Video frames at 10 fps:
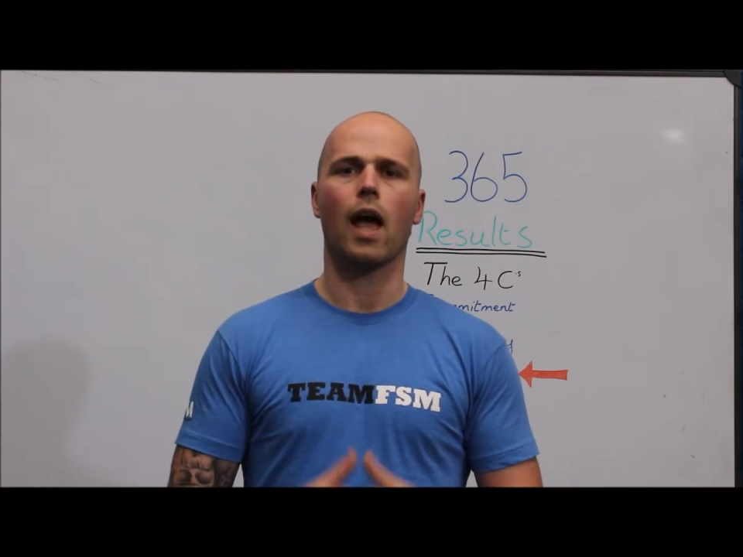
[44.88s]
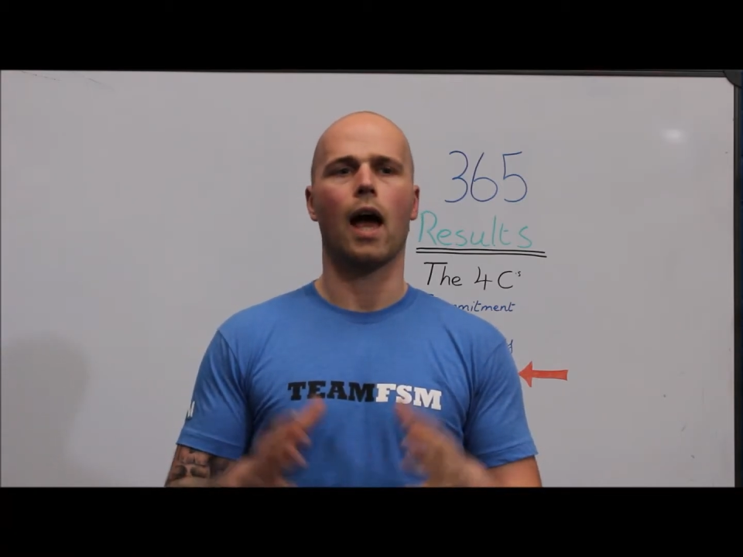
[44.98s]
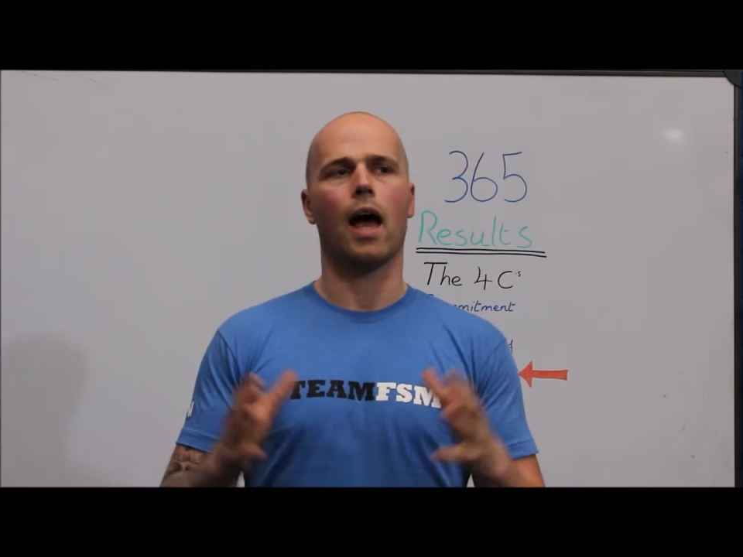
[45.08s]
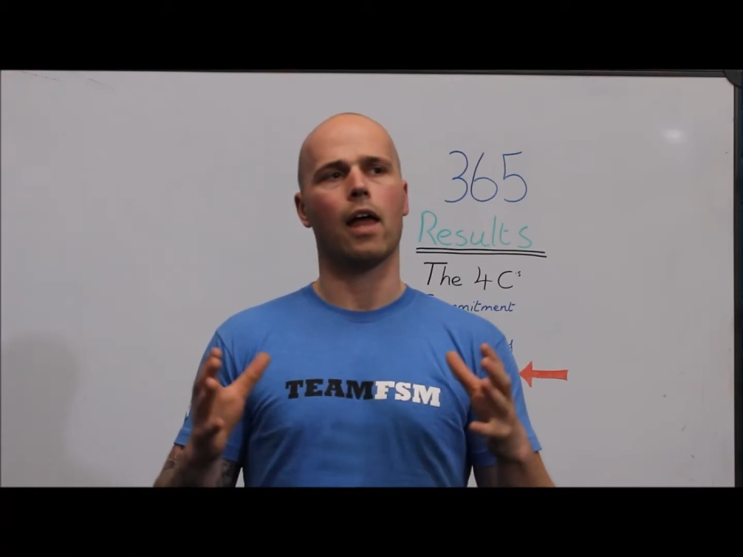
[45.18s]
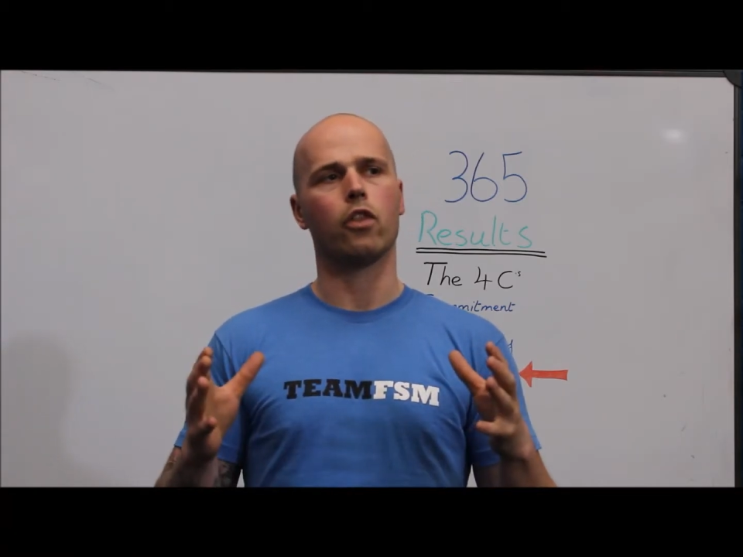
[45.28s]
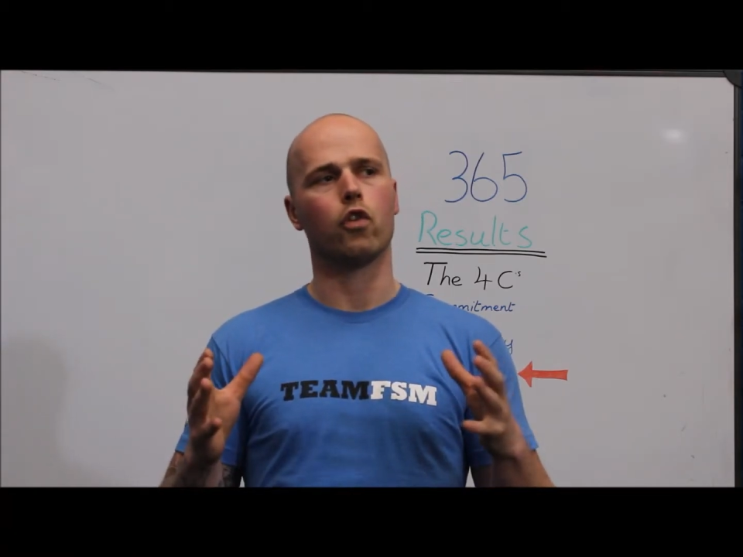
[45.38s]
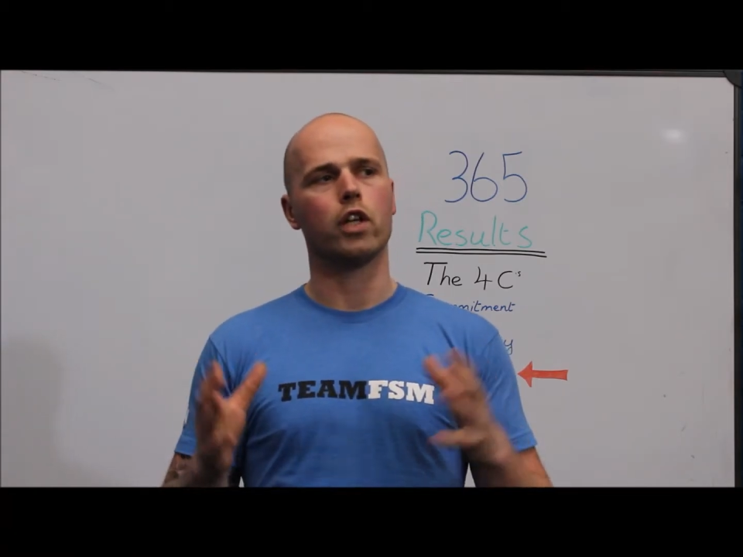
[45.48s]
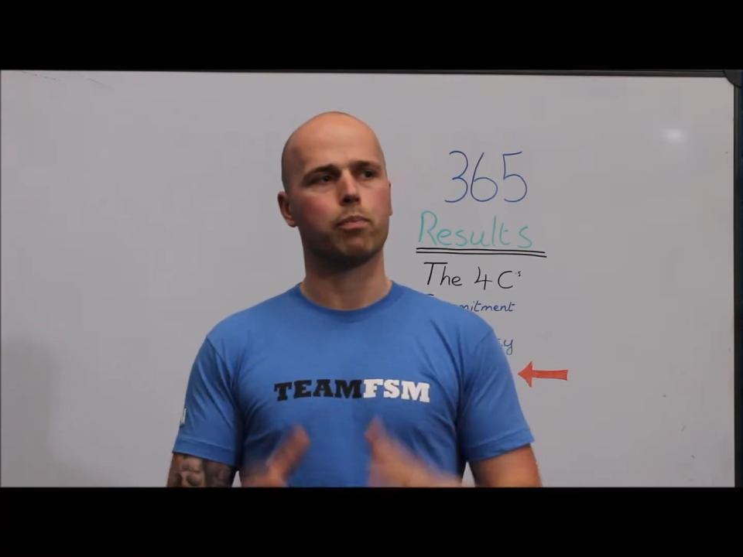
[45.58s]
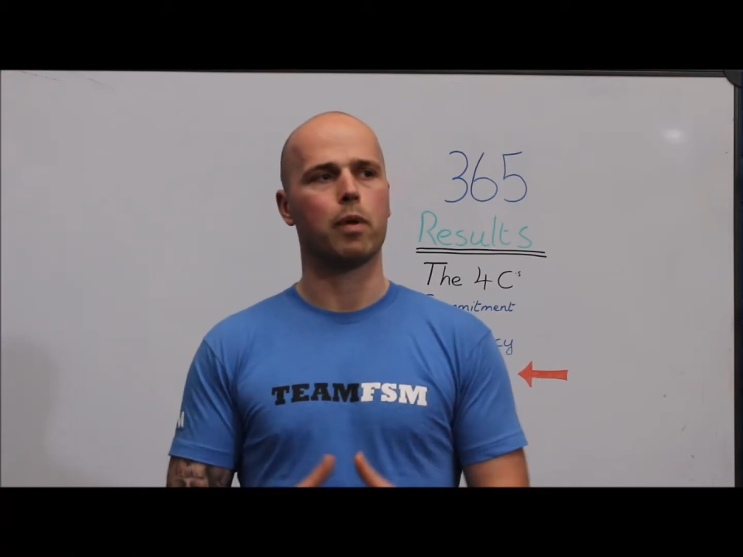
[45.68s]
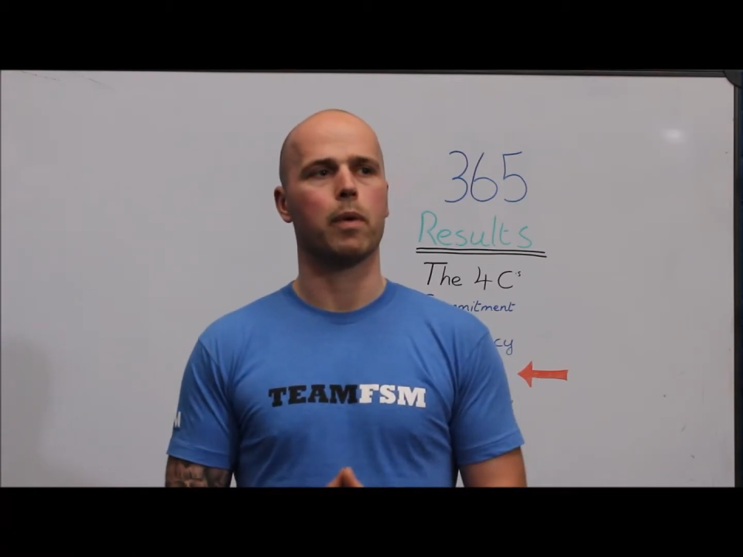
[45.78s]
And there
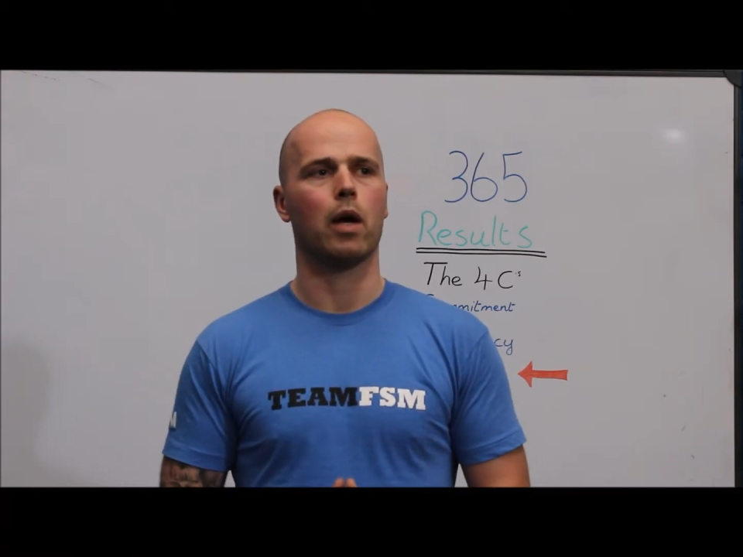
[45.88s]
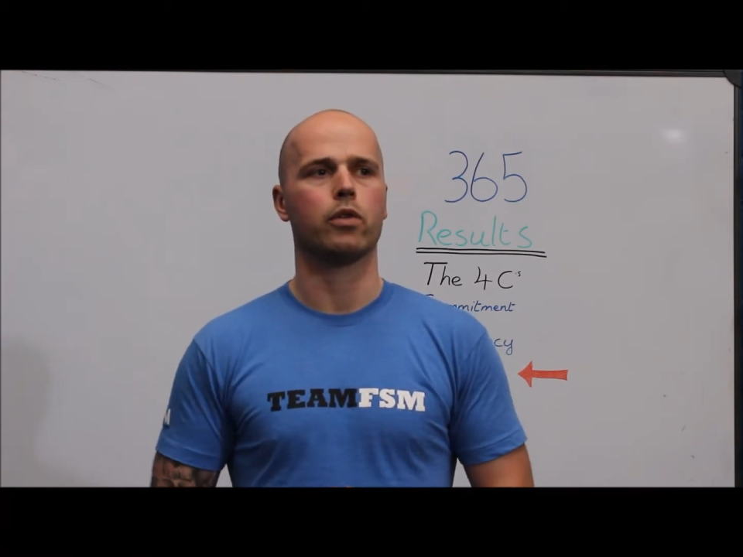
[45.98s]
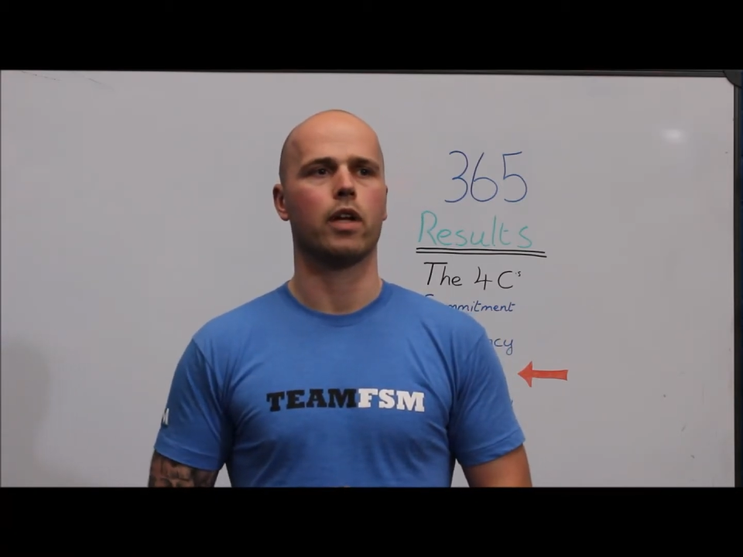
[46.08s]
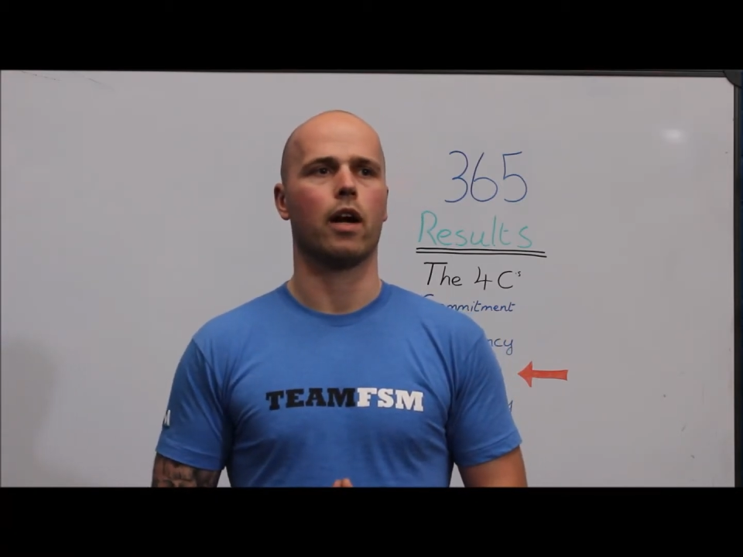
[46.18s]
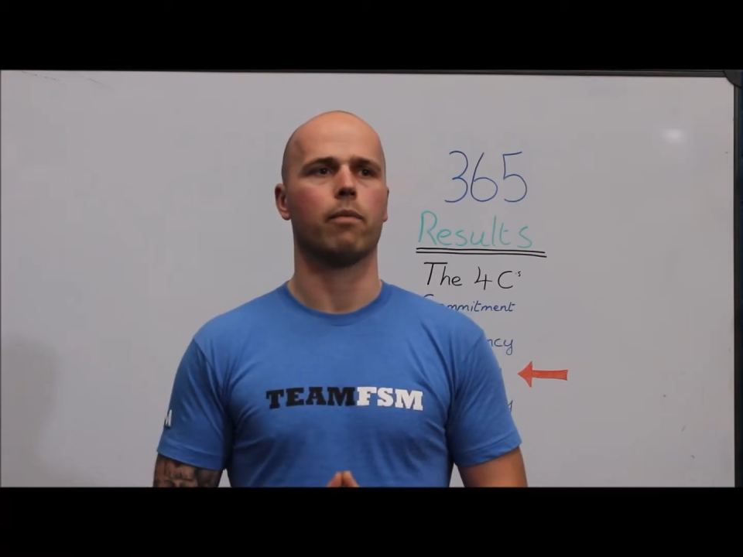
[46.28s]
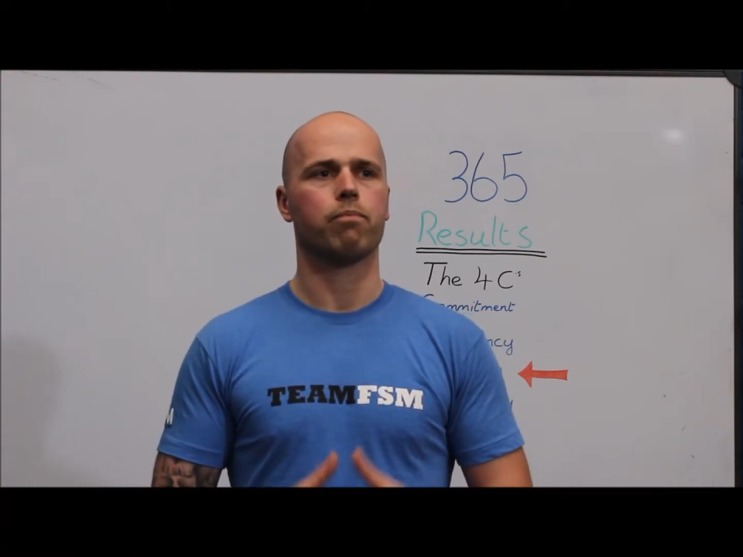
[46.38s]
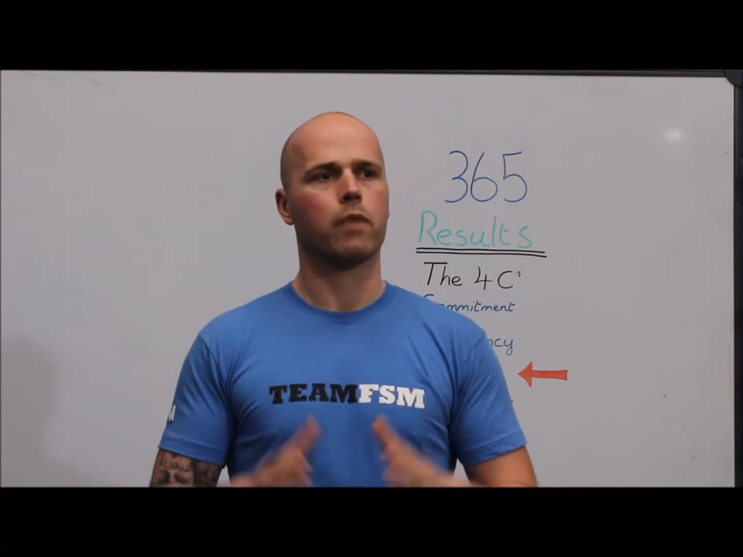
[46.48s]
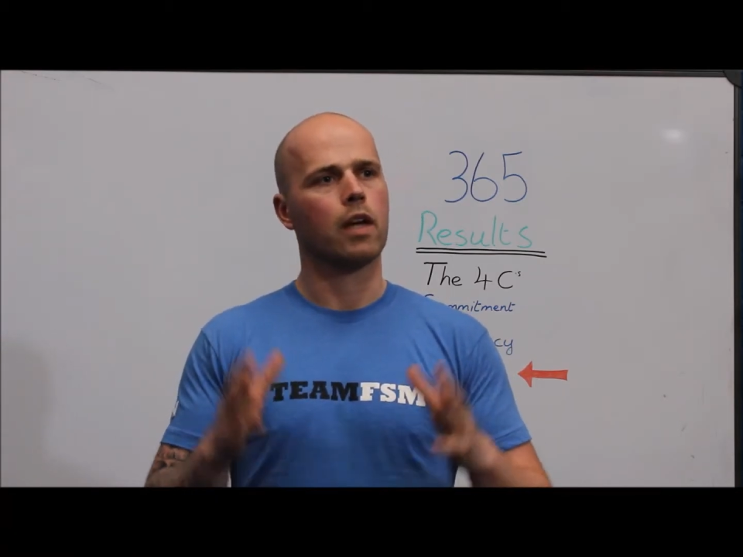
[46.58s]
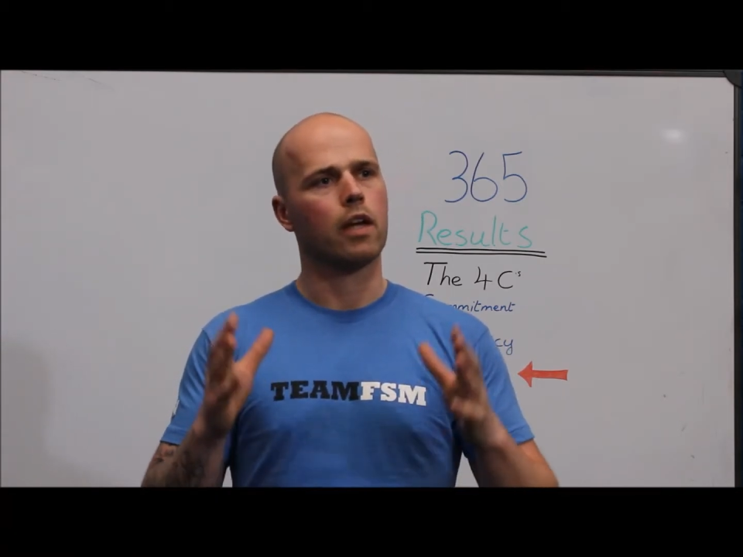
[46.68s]
is people out there,